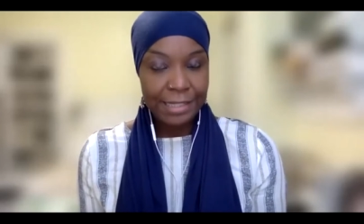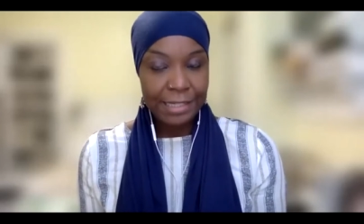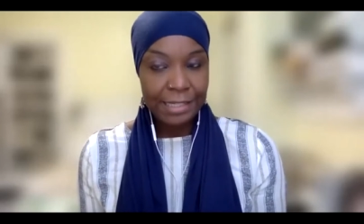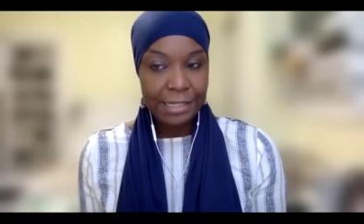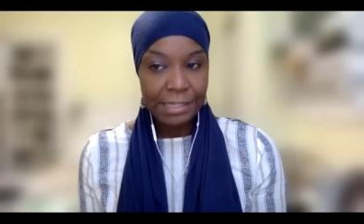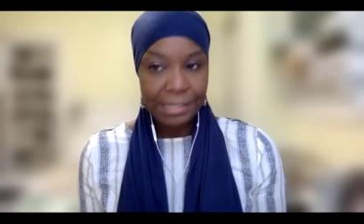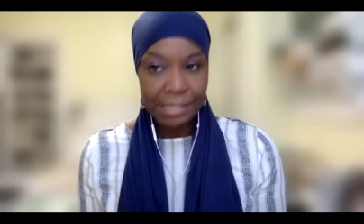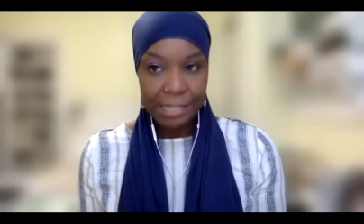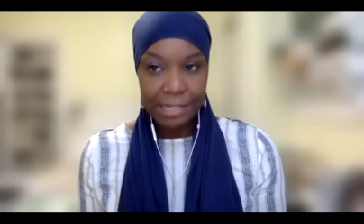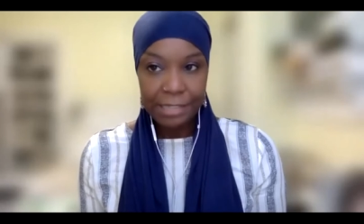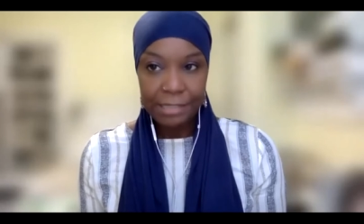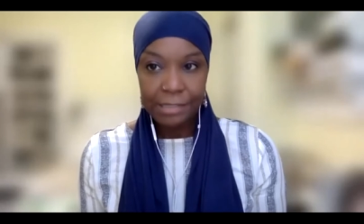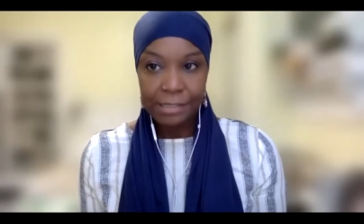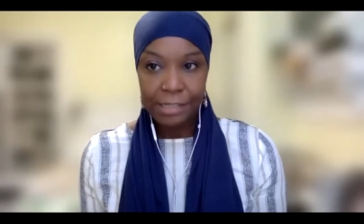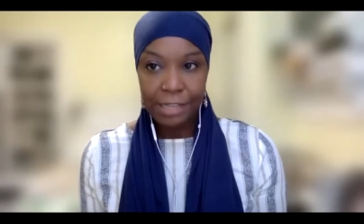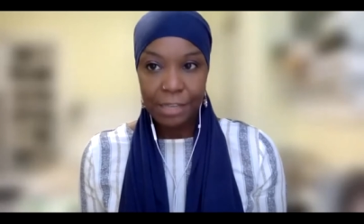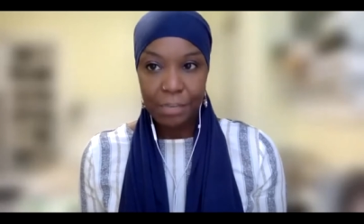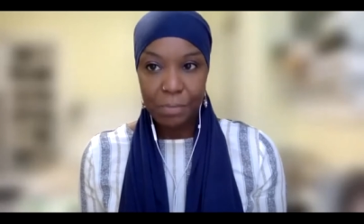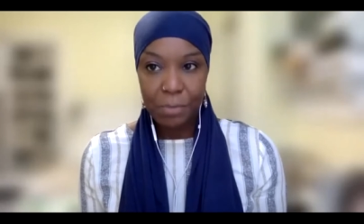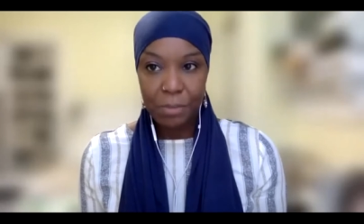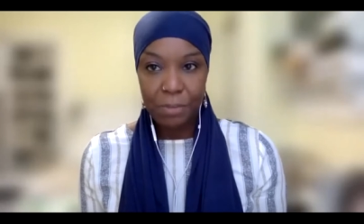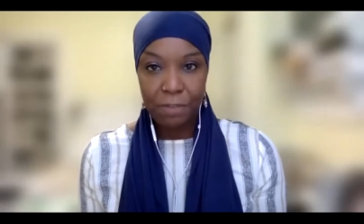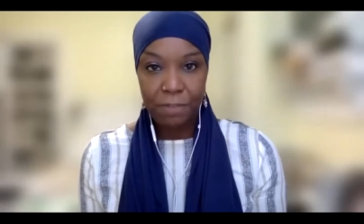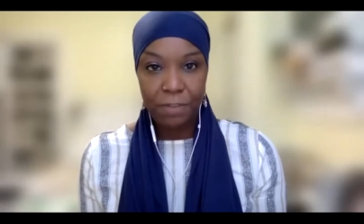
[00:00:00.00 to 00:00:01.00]
These things
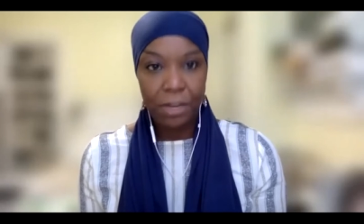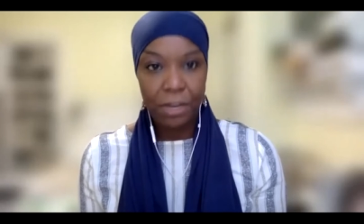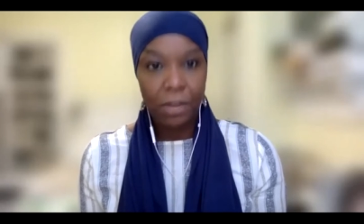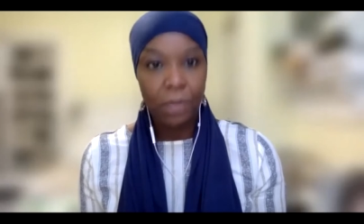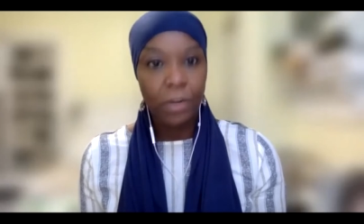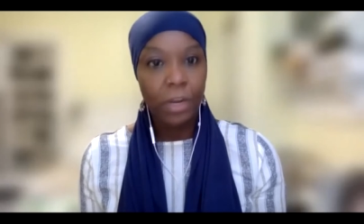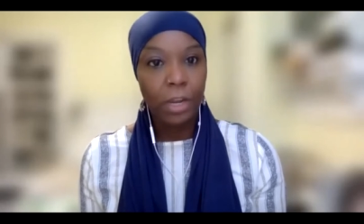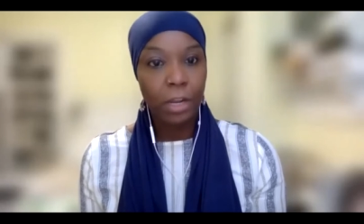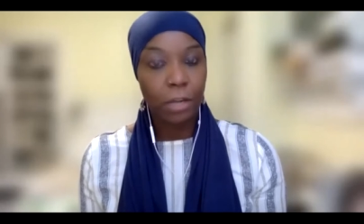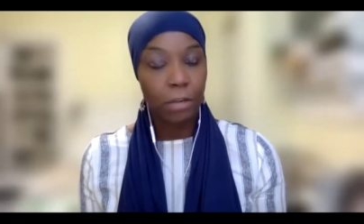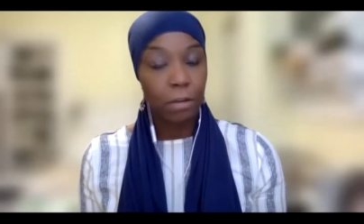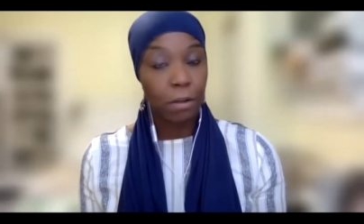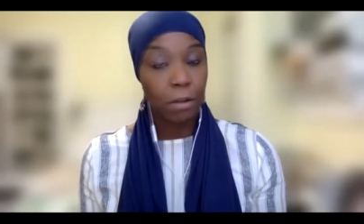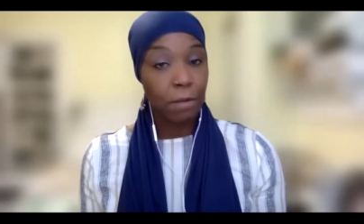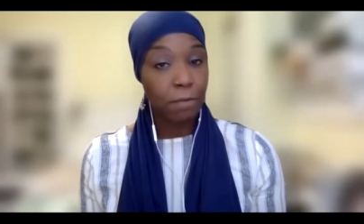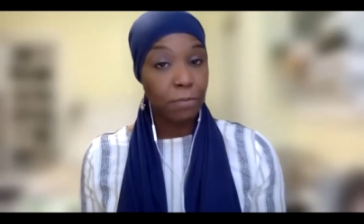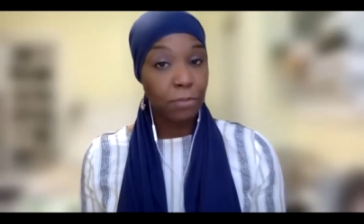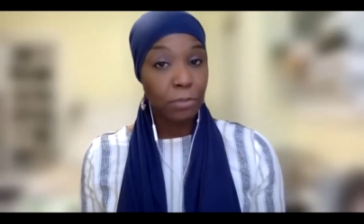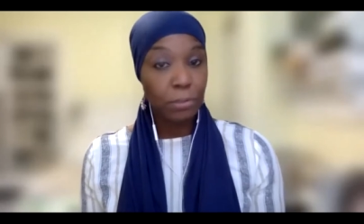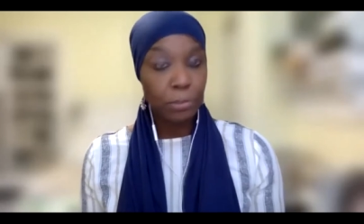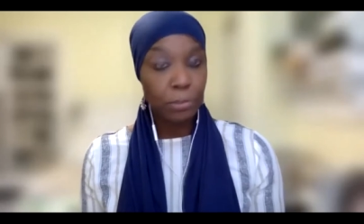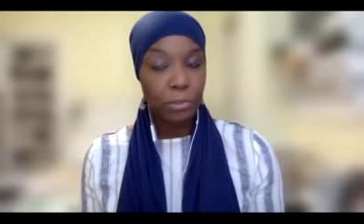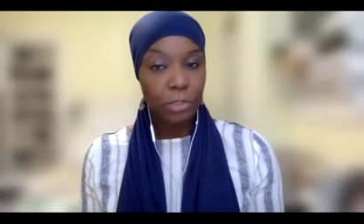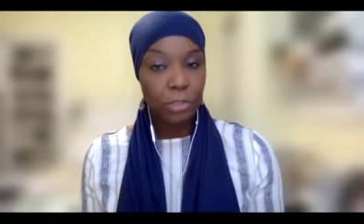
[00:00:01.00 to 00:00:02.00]
can be very
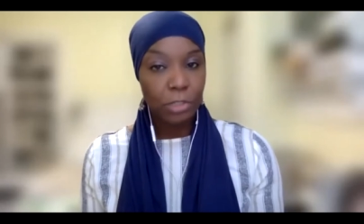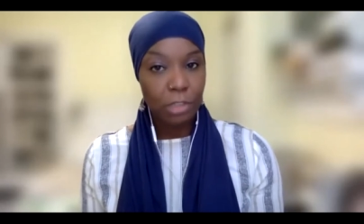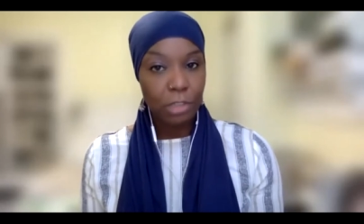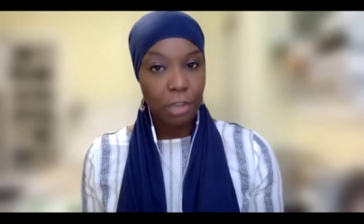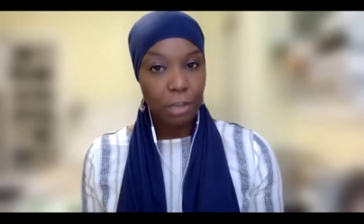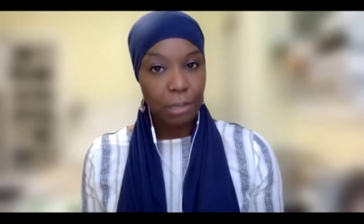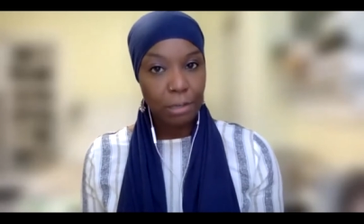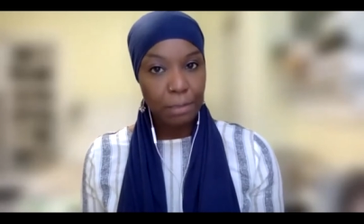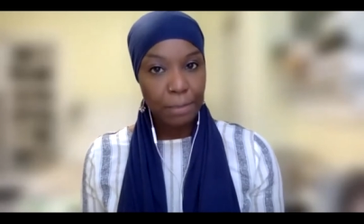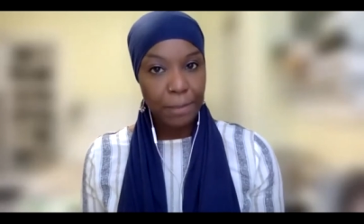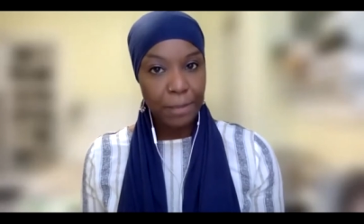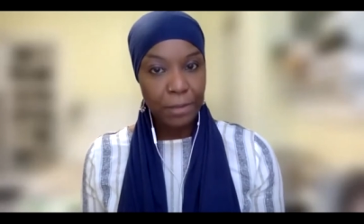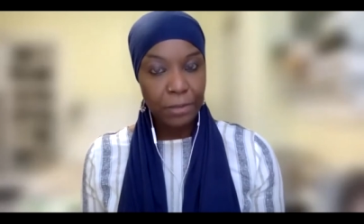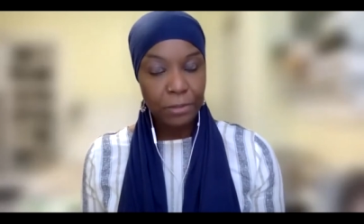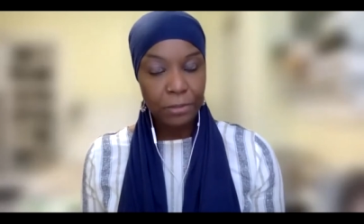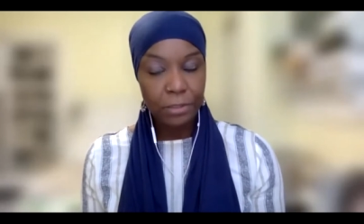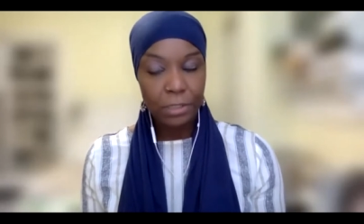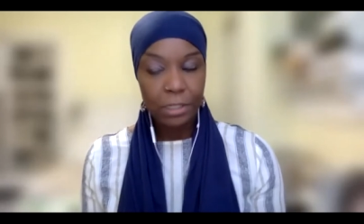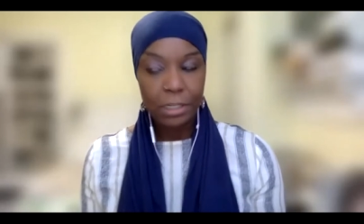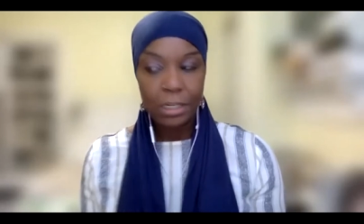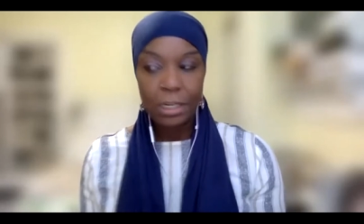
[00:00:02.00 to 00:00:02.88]
uncomfortable to talk about,